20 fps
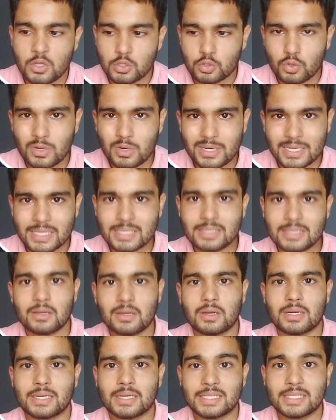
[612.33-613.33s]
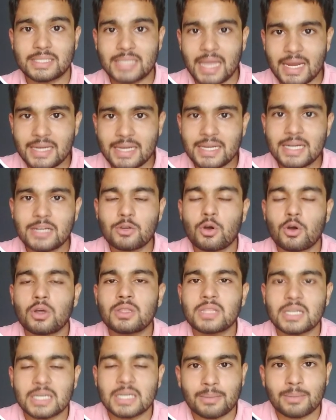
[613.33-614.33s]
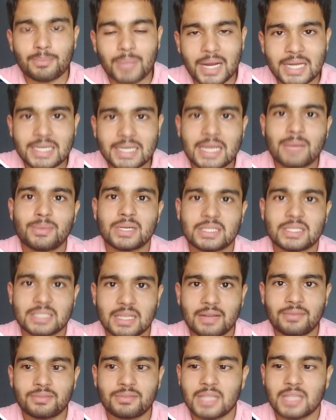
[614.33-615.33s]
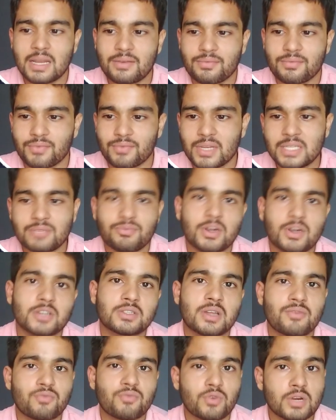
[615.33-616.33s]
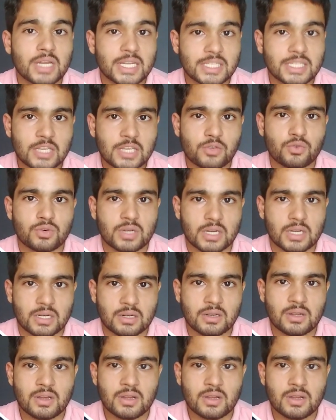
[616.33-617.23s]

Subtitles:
So it is decided on the compile time itself that which function would execute it